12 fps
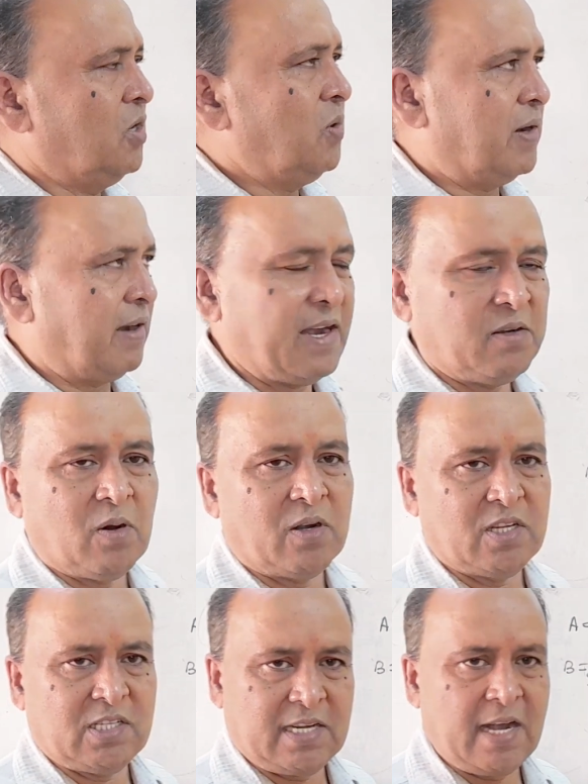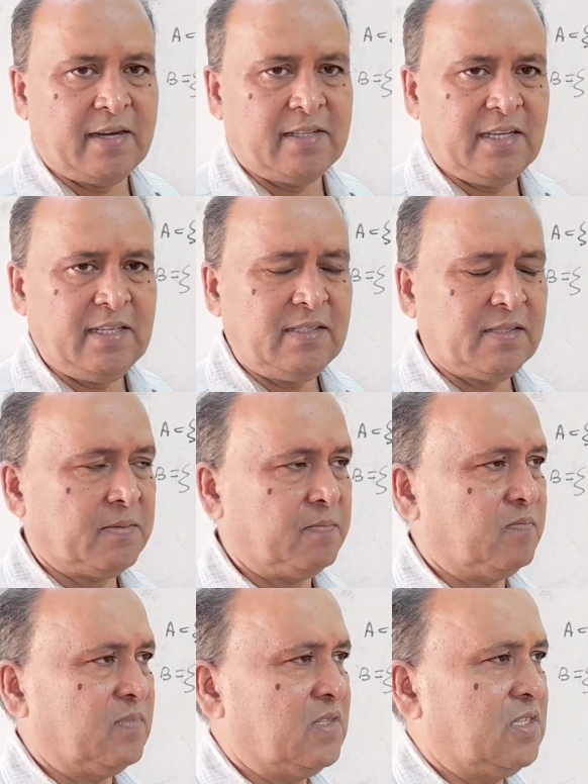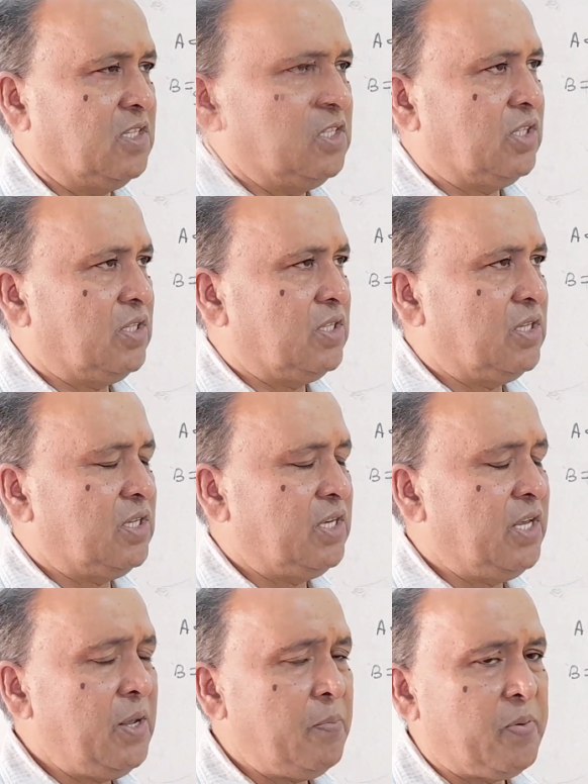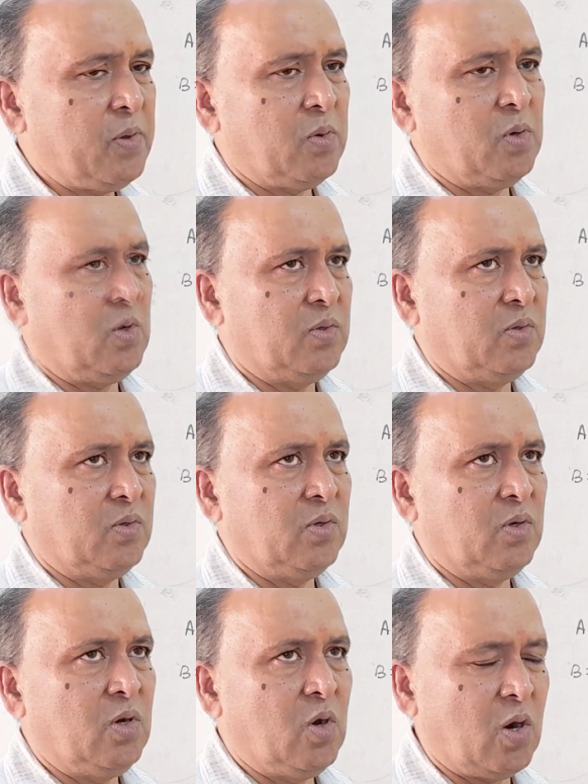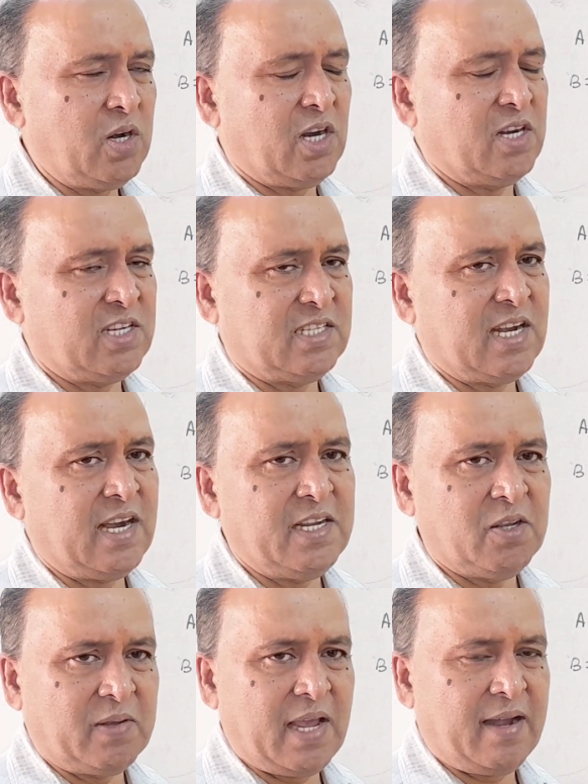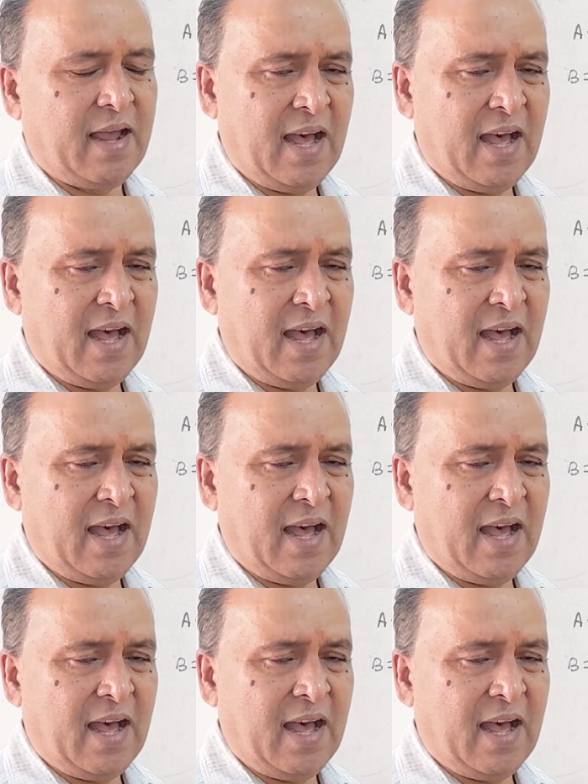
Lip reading: You try to understand this. If you don't understand, you can